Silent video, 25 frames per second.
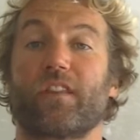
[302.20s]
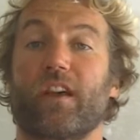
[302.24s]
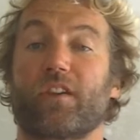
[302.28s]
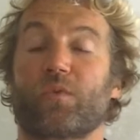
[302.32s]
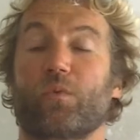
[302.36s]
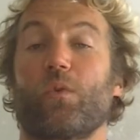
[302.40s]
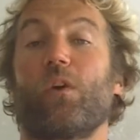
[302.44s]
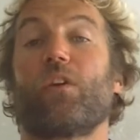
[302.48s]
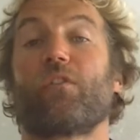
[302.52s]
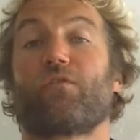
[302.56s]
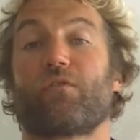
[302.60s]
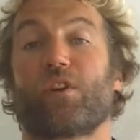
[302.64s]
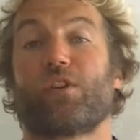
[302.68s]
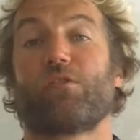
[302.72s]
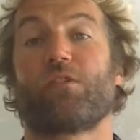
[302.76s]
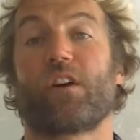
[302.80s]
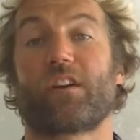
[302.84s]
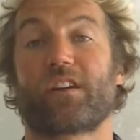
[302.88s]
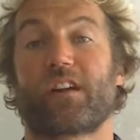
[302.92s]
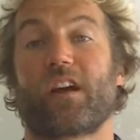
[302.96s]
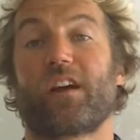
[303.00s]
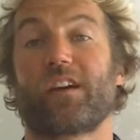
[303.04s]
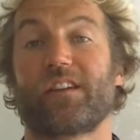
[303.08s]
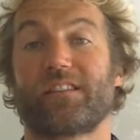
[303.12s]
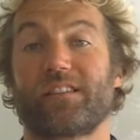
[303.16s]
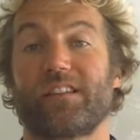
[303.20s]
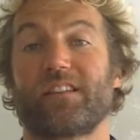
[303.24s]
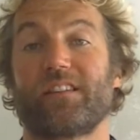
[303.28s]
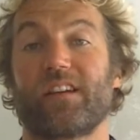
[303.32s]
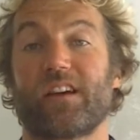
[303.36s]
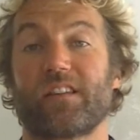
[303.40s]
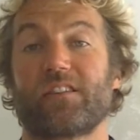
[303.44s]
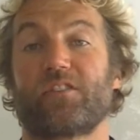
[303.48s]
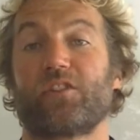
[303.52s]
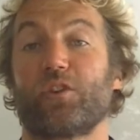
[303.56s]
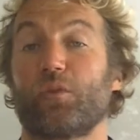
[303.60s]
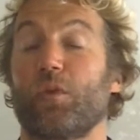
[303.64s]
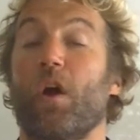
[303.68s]
that's what a free ride kite is
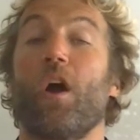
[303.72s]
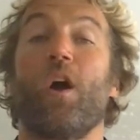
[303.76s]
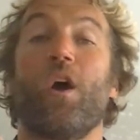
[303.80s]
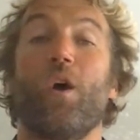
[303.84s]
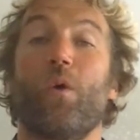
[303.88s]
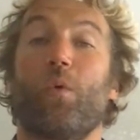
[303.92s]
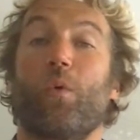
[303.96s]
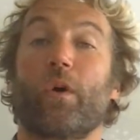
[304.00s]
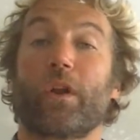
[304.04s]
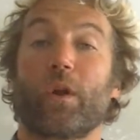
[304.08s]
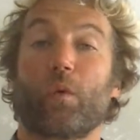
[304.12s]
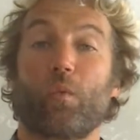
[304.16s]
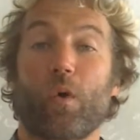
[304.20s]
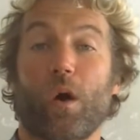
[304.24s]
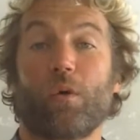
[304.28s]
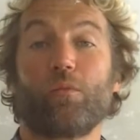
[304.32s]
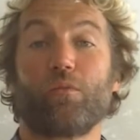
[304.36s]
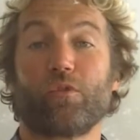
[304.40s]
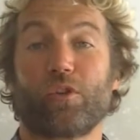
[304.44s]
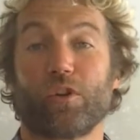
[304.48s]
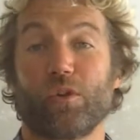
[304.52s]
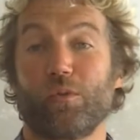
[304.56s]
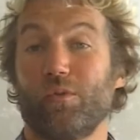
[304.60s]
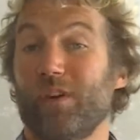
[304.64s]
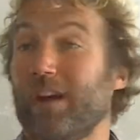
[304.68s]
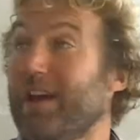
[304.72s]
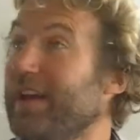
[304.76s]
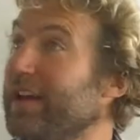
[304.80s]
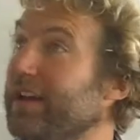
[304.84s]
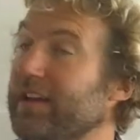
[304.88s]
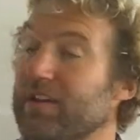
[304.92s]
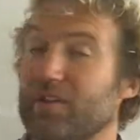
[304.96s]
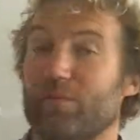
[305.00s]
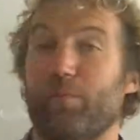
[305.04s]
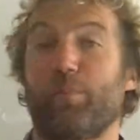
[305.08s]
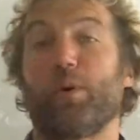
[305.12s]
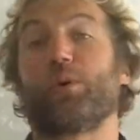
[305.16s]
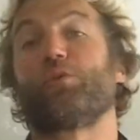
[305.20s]
designed to do. What it won't do
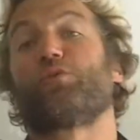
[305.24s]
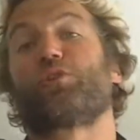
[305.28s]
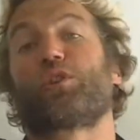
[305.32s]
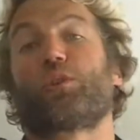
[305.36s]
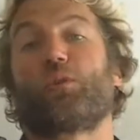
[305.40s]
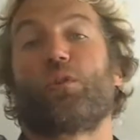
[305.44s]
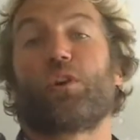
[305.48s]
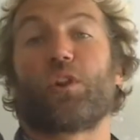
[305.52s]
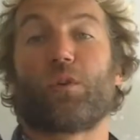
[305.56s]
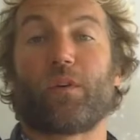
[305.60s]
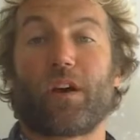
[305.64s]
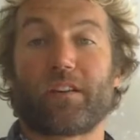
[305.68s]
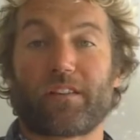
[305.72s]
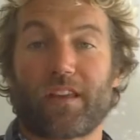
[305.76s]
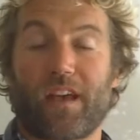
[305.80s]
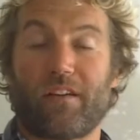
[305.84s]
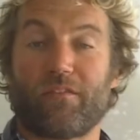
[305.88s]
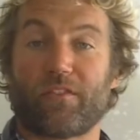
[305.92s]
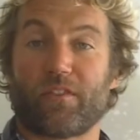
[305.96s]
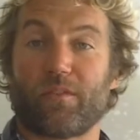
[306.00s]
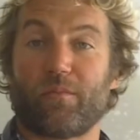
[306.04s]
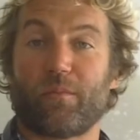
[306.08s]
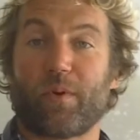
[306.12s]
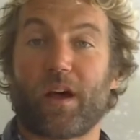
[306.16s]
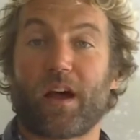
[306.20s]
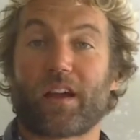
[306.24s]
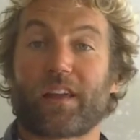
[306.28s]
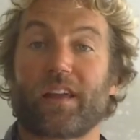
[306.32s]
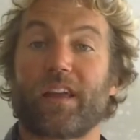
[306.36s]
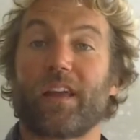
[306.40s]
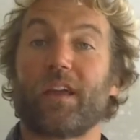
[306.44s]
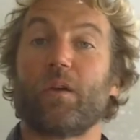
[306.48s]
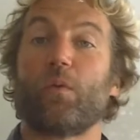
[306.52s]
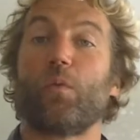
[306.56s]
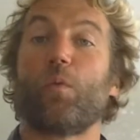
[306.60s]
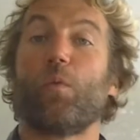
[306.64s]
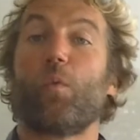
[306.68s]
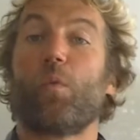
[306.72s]
is boost you all the way to heaven and back.
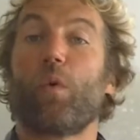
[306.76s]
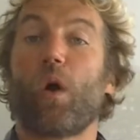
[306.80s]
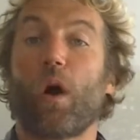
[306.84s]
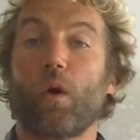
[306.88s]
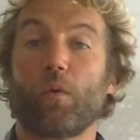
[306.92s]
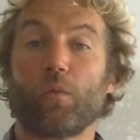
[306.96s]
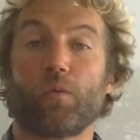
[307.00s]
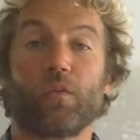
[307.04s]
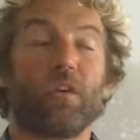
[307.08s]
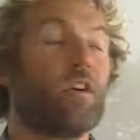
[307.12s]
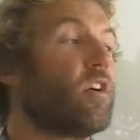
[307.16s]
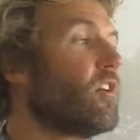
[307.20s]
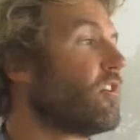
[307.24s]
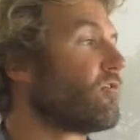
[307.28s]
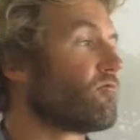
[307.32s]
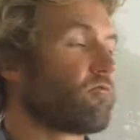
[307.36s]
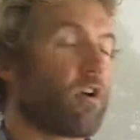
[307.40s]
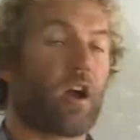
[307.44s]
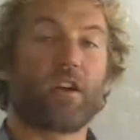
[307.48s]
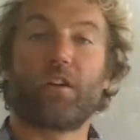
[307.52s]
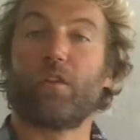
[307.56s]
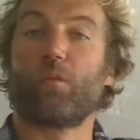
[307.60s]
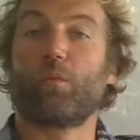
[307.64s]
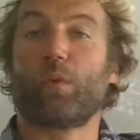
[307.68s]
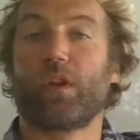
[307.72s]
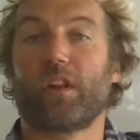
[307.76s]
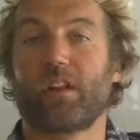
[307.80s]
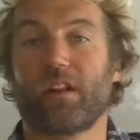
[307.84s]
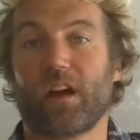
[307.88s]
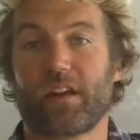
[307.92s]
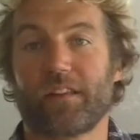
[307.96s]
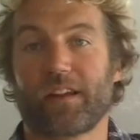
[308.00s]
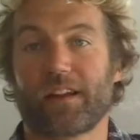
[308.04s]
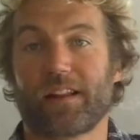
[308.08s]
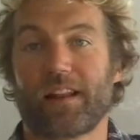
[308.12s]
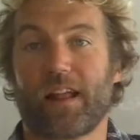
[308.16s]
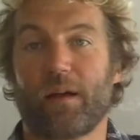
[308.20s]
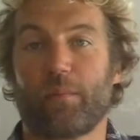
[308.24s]
It won't ride wind
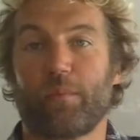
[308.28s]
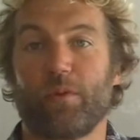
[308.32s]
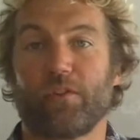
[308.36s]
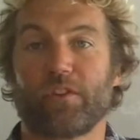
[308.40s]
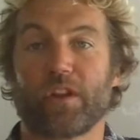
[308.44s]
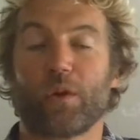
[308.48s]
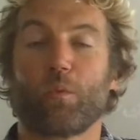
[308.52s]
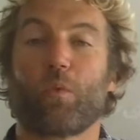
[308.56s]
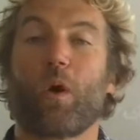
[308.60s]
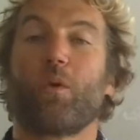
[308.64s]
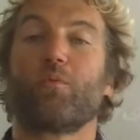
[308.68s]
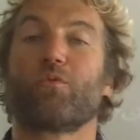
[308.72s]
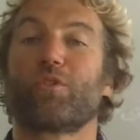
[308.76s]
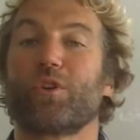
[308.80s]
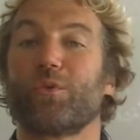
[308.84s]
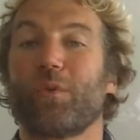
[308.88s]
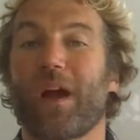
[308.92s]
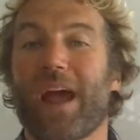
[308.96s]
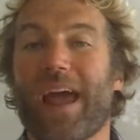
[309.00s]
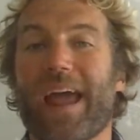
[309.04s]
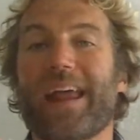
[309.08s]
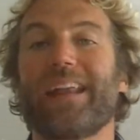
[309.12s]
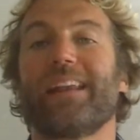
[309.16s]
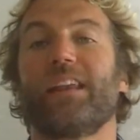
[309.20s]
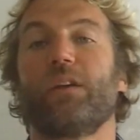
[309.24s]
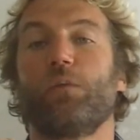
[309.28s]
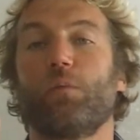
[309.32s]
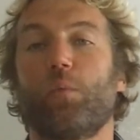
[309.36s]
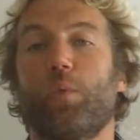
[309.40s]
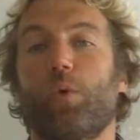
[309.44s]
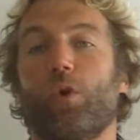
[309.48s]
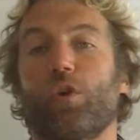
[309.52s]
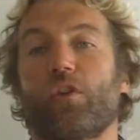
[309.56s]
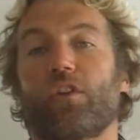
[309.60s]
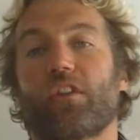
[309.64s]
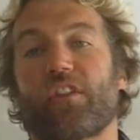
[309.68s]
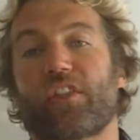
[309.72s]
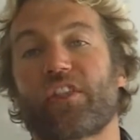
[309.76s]
like the clappers. It won't do any
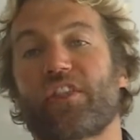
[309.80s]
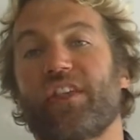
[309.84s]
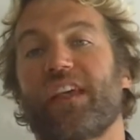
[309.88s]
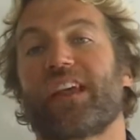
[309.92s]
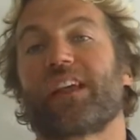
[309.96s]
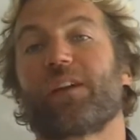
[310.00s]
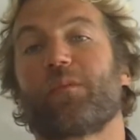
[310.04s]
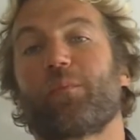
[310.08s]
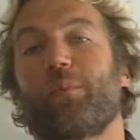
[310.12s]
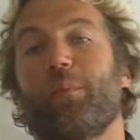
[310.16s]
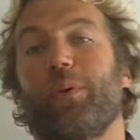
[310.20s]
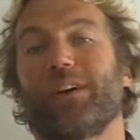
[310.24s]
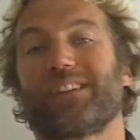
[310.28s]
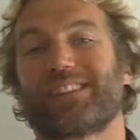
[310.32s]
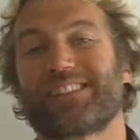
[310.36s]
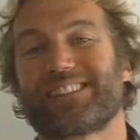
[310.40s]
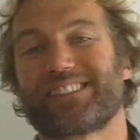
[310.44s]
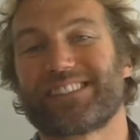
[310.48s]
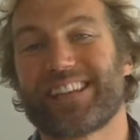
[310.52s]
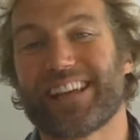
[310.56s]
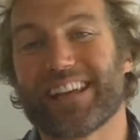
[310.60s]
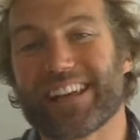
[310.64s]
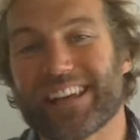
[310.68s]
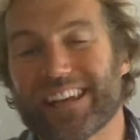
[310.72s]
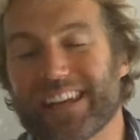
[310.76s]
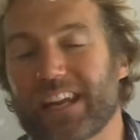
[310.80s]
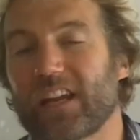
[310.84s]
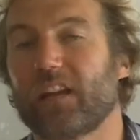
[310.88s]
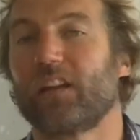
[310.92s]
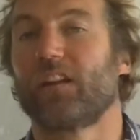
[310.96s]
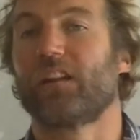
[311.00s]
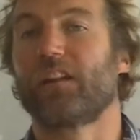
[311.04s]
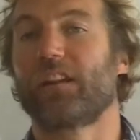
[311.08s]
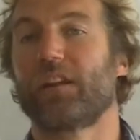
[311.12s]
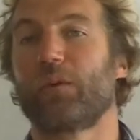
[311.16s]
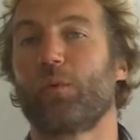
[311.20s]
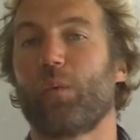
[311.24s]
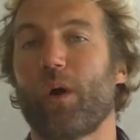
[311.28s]
one thing
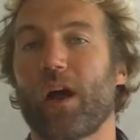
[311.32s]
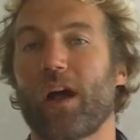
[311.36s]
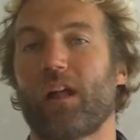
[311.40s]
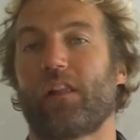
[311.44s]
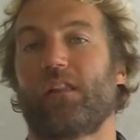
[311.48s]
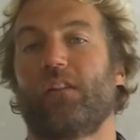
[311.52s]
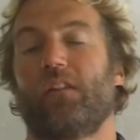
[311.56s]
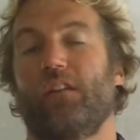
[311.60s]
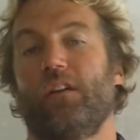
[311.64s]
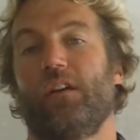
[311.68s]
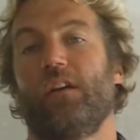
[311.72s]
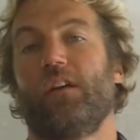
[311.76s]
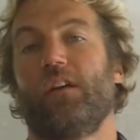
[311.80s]
particularly well,